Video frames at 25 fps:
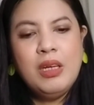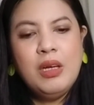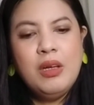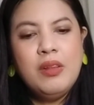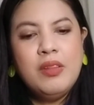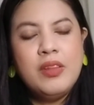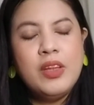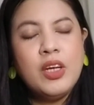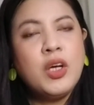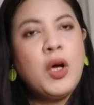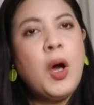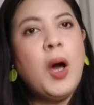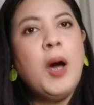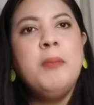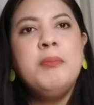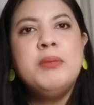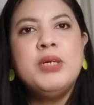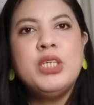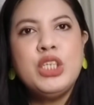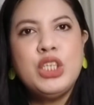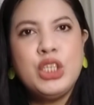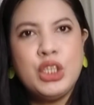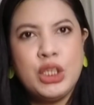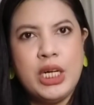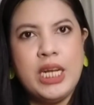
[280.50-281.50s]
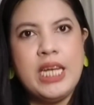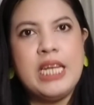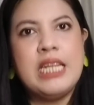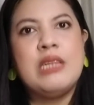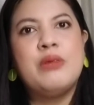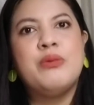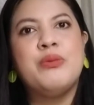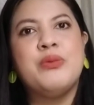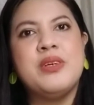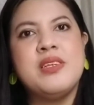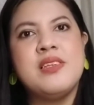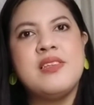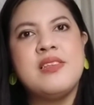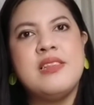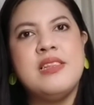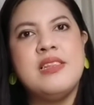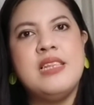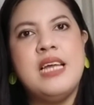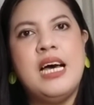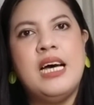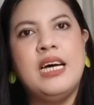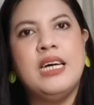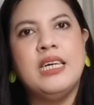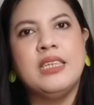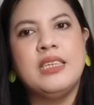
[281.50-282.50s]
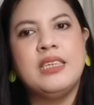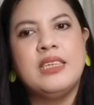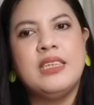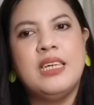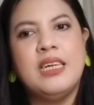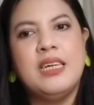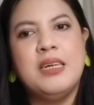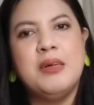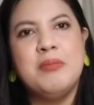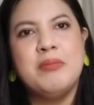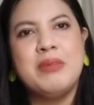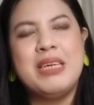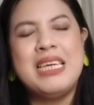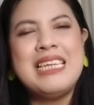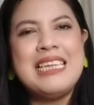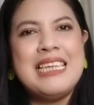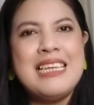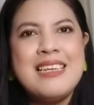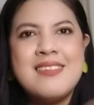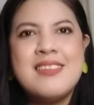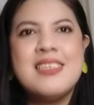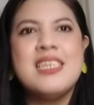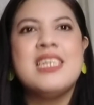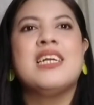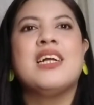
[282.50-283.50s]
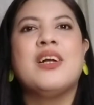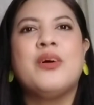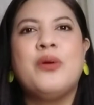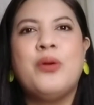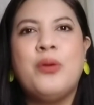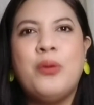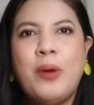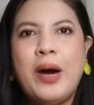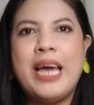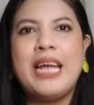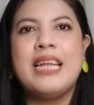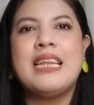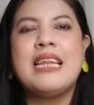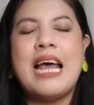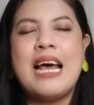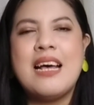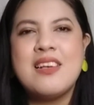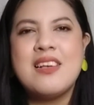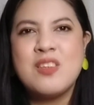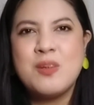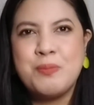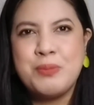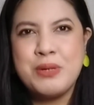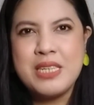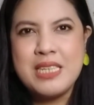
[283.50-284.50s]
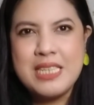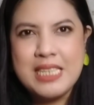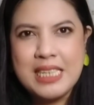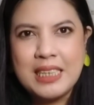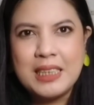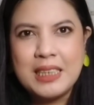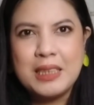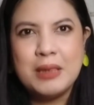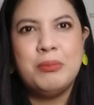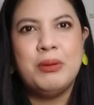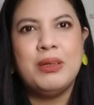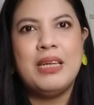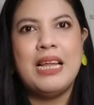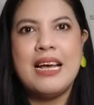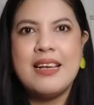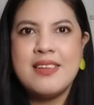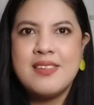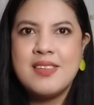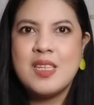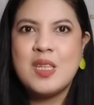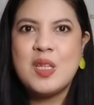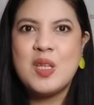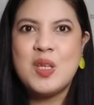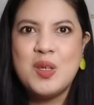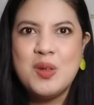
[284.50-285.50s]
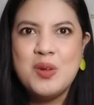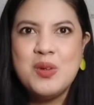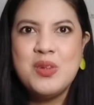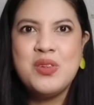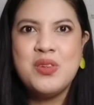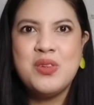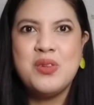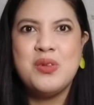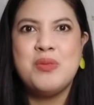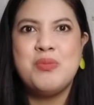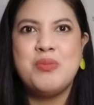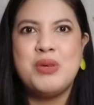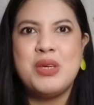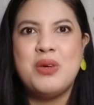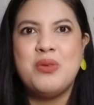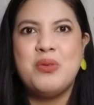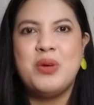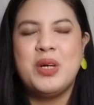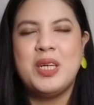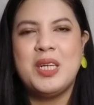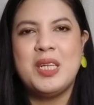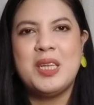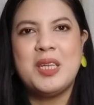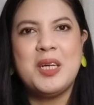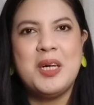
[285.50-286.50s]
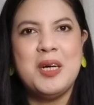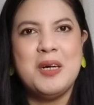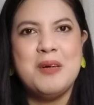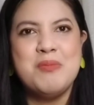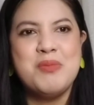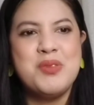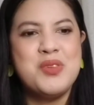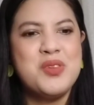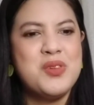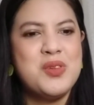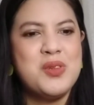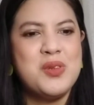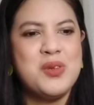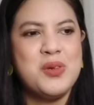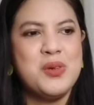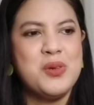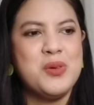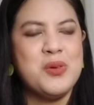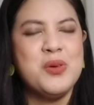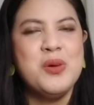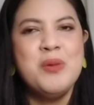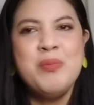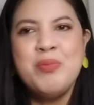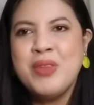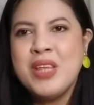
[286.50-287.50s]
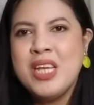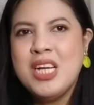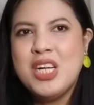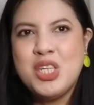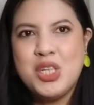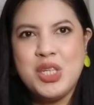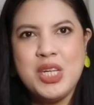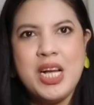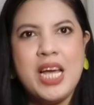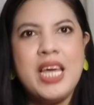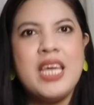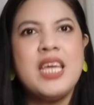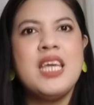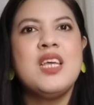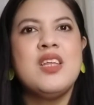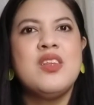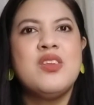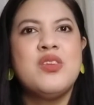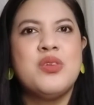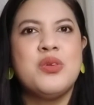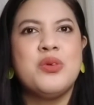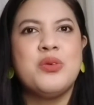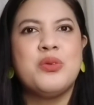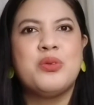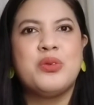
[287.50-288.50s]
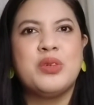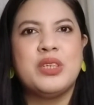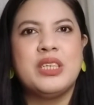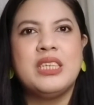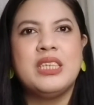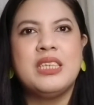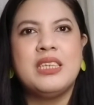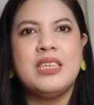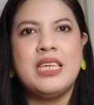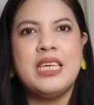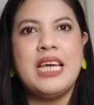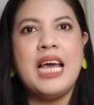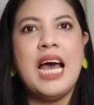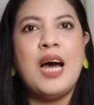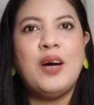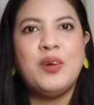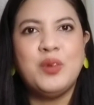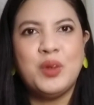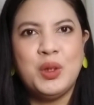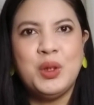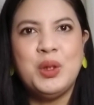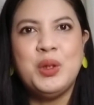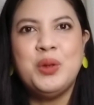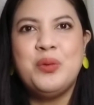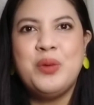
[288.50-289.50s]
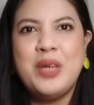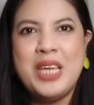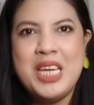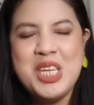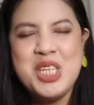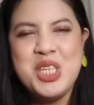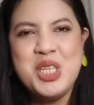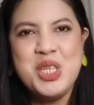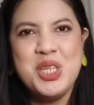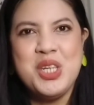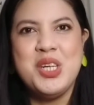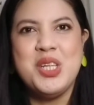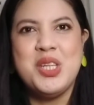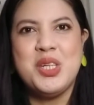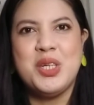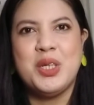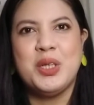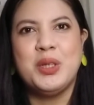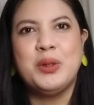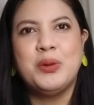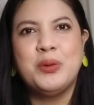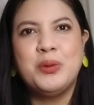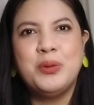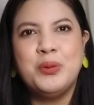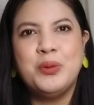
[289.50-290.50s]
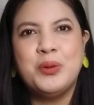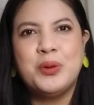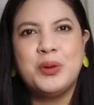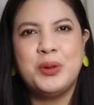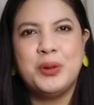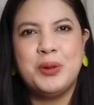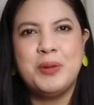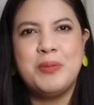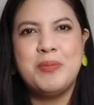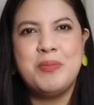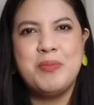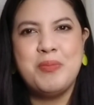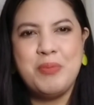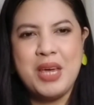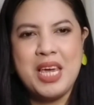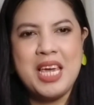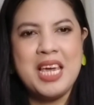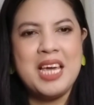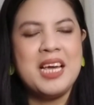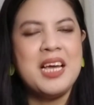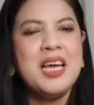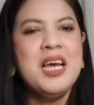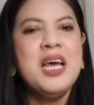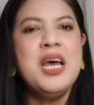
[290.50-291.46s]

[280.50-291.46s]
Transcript: the common trend was that it isn't quite as predictable as it used to be when it comes to trying to really outdo each other and who could make